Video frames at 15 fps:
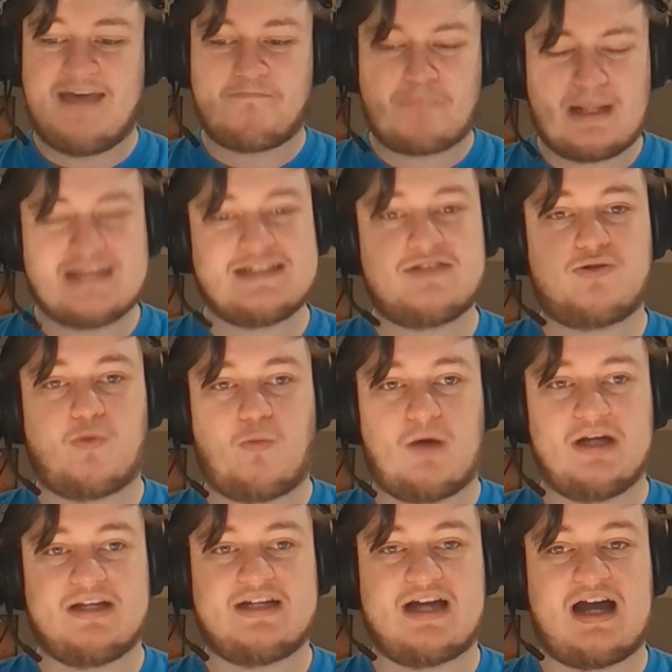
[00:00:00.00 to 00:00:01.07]
Plus it's a
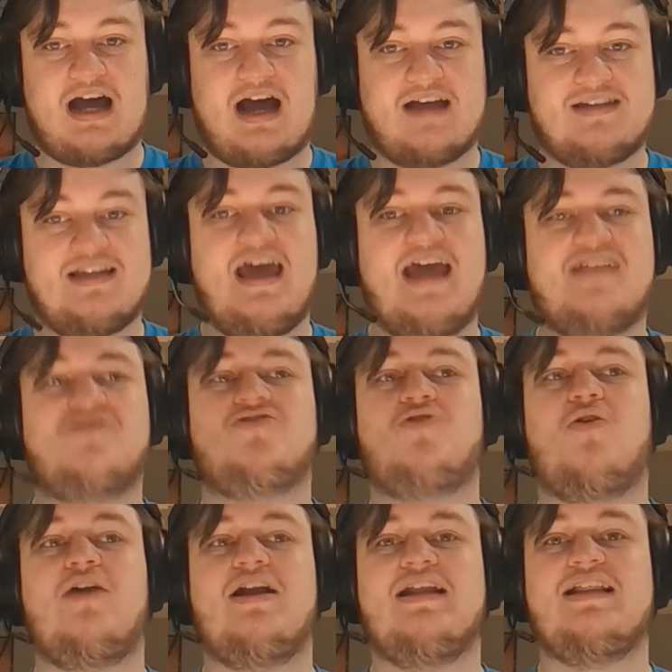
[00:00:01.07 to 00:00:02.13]
1 cost.
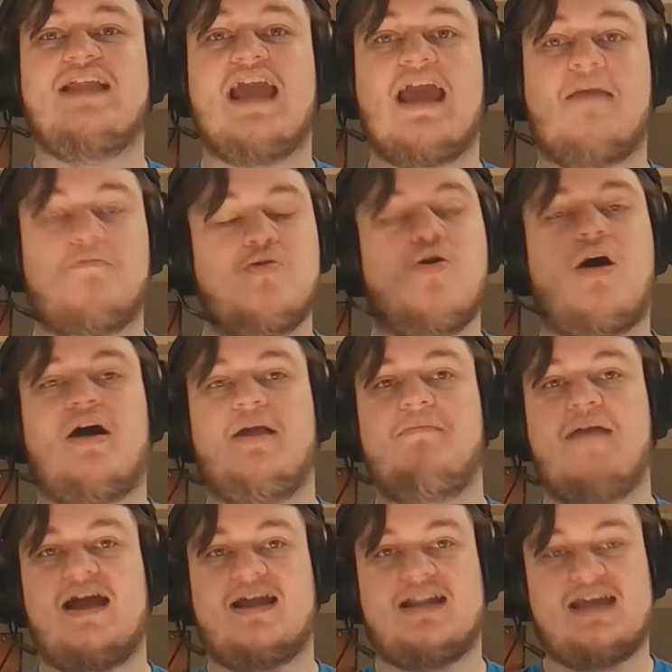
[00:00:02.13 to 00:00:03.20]
Start of the game, you
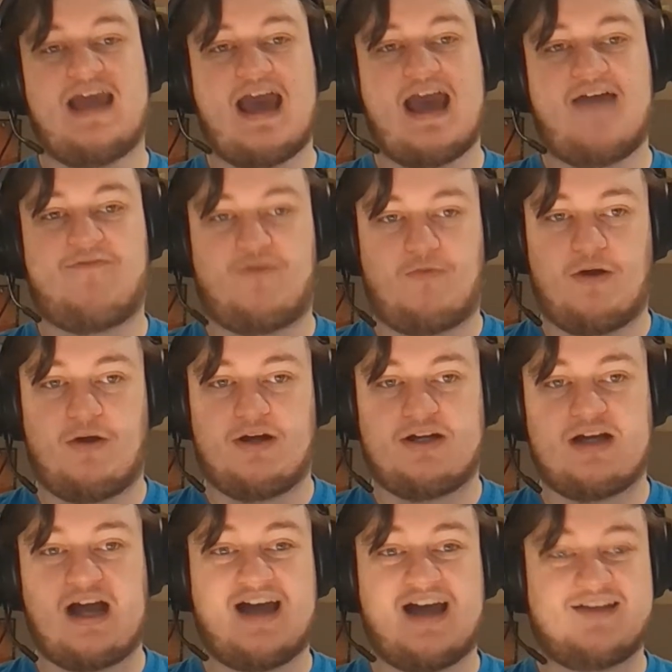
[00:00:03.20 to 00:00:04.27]
automatically have a 1
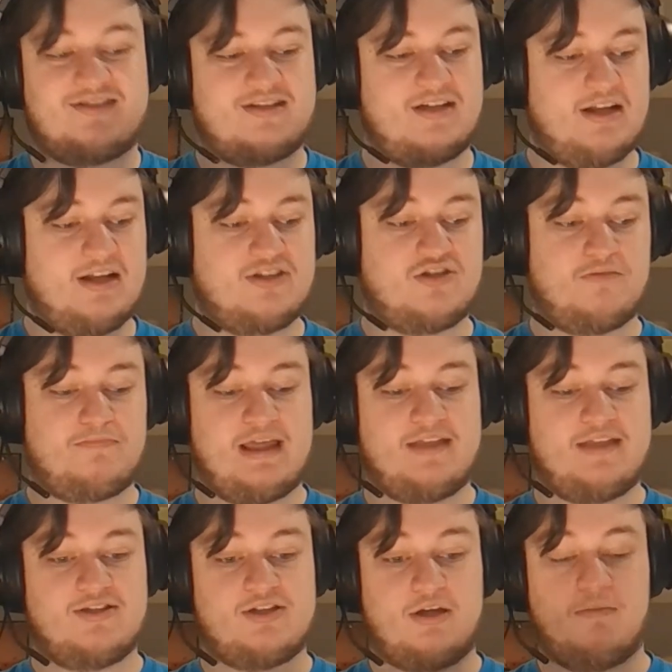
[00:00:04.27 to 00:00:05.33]
cost, unless you're playing
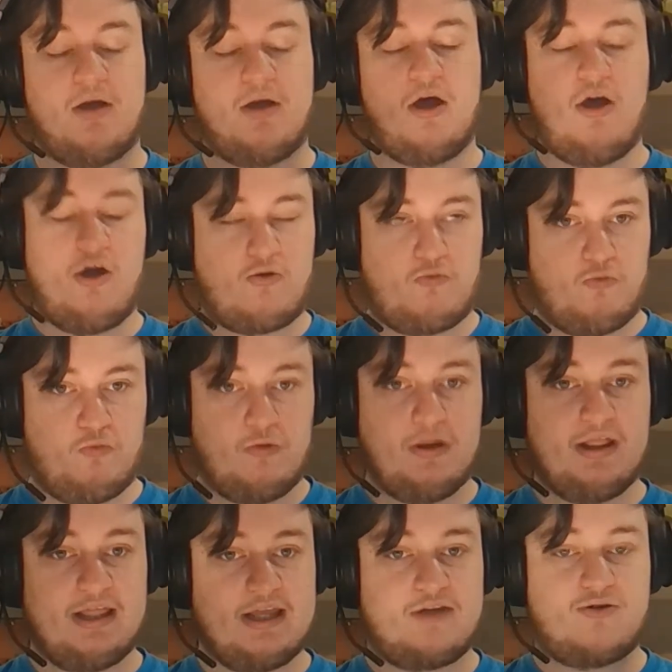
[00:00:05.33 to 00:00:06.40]
some
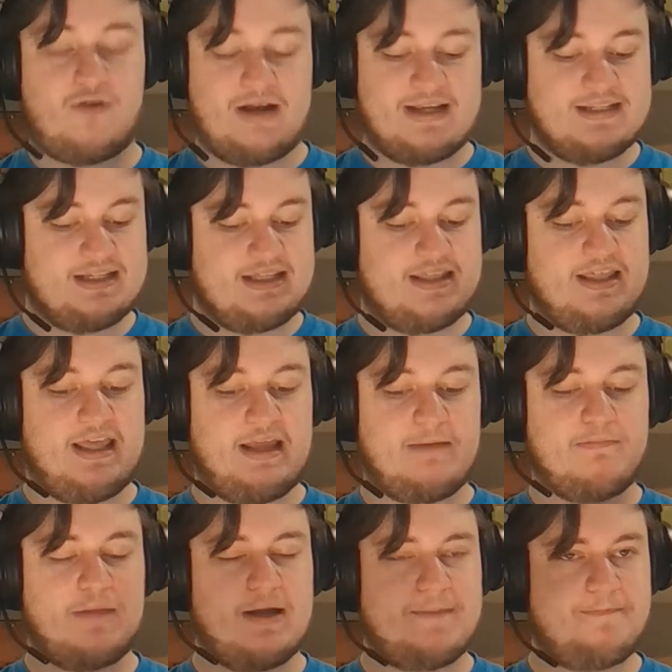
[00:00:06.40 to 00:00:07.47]
really crazy thing,
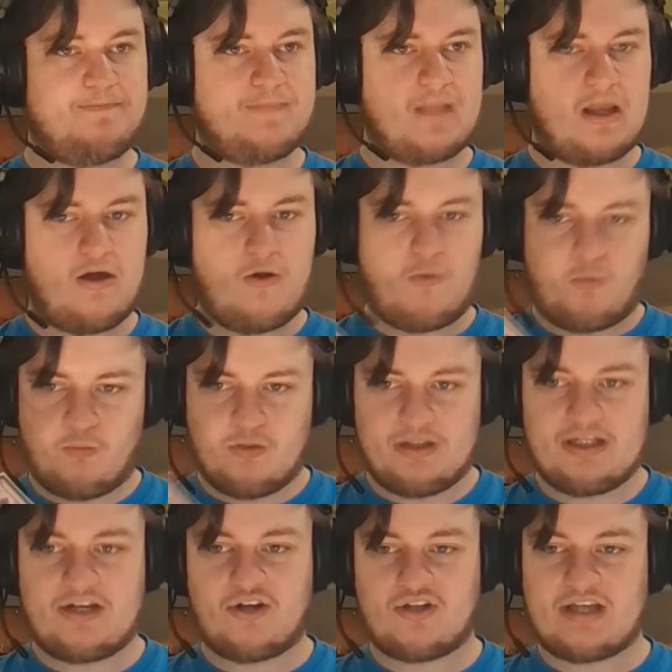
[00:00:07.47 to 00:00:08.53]
but
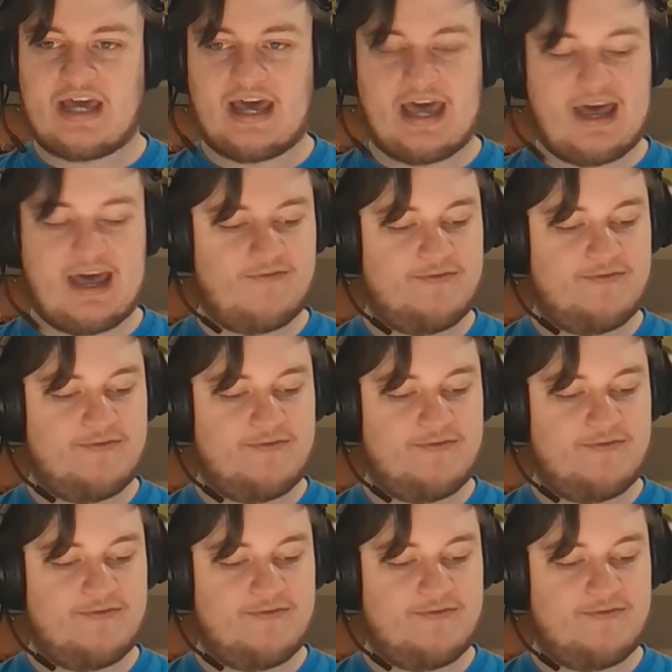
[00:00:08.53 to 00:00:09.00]
really good to have.